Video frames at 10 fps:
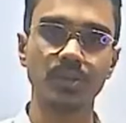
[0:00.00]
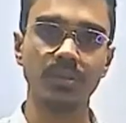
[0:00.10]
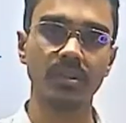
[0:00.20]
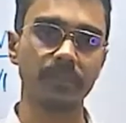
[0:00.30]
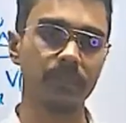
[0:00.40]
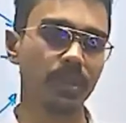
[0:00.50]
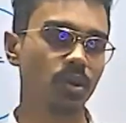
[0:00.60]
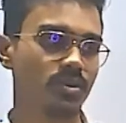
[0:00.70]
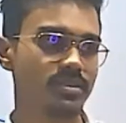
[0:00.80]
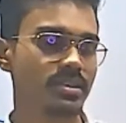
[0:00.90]
because
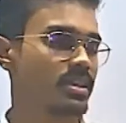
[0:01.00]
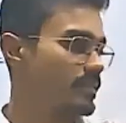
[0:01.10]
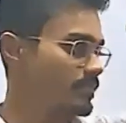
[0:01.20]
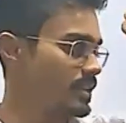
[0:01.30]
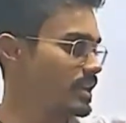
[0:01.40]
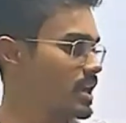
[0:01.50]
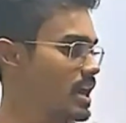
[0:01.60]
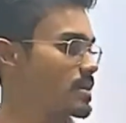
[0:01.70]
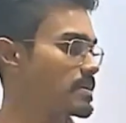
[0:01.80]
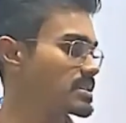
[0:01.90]
we can't
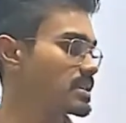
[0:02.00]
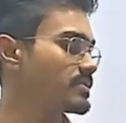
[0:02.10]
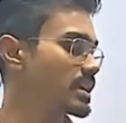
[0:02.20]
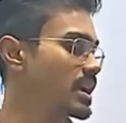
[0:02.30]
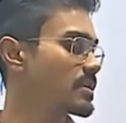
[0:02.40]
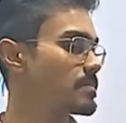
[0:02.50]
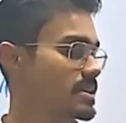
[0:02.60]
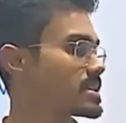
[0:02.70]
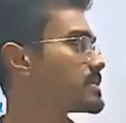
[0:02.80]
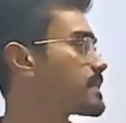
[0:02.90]
measure
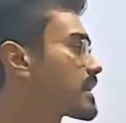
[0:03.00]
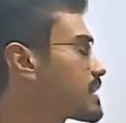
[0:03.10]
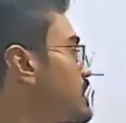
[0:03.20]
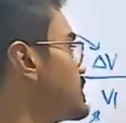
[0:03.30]
practically